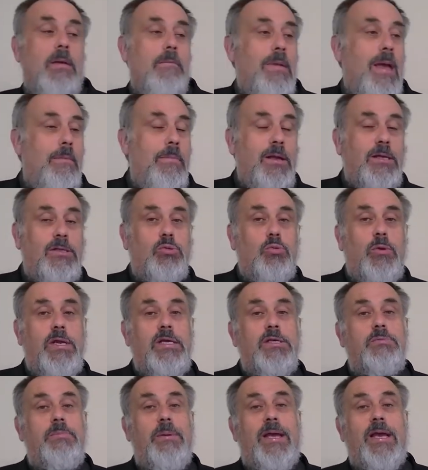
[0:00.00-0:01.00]
Maybe it's when
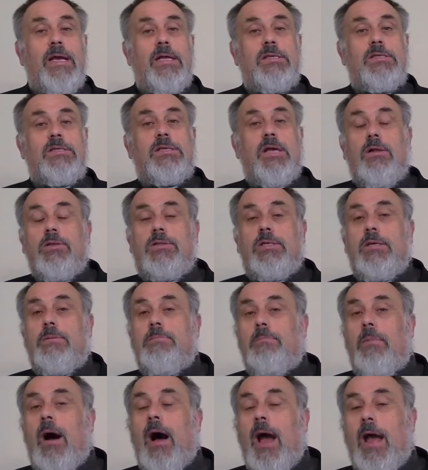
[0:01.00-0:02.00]
he's being
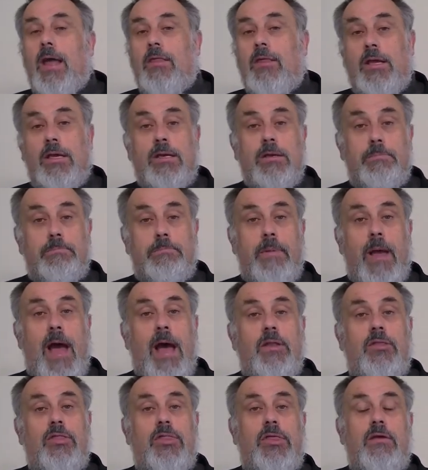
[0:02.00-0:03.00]
insulted by the
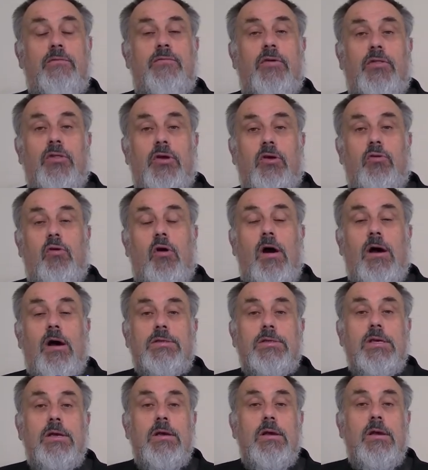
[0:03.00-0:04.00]
bad thief on the
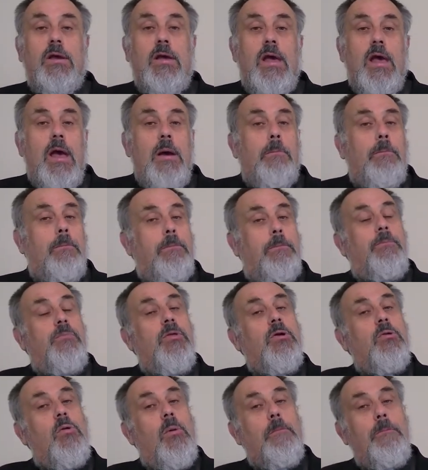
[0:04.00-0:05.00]
cross.
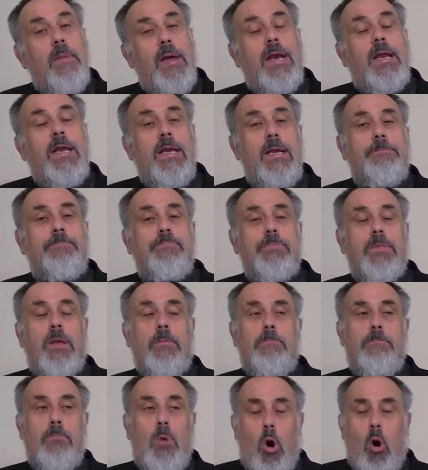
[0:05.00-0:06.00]
There are many
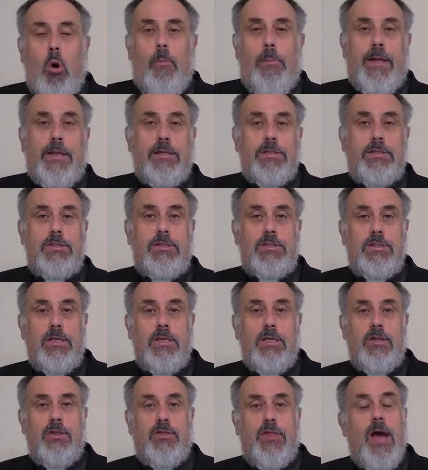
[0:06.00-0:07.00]
moments
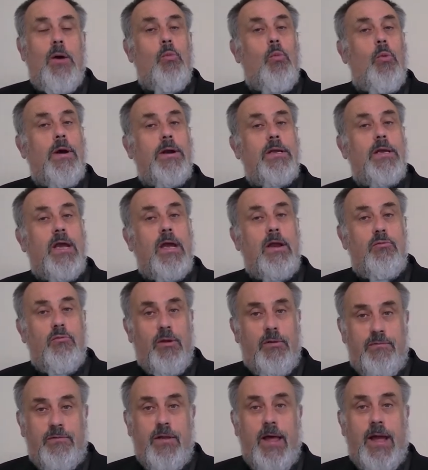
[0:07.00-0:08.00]
that one can
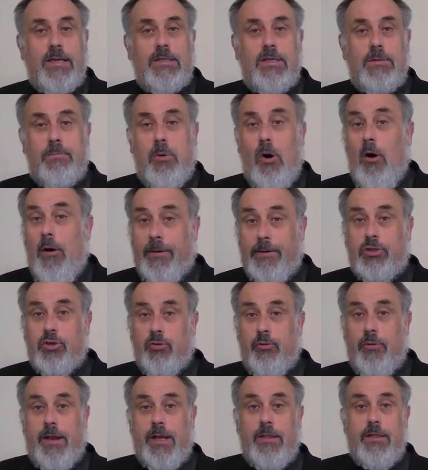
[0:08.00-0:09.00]
reflect upon
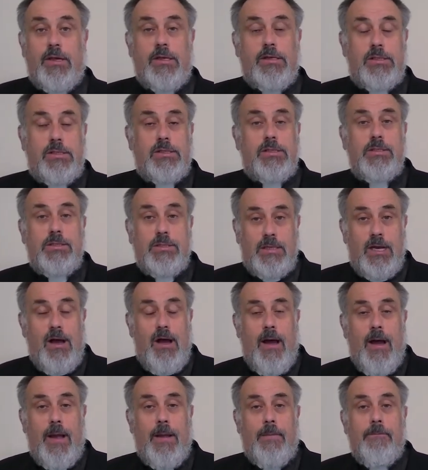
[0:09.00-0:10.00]
during this
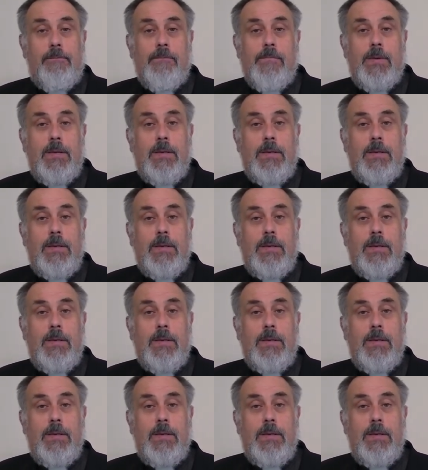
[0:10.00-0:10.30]
time.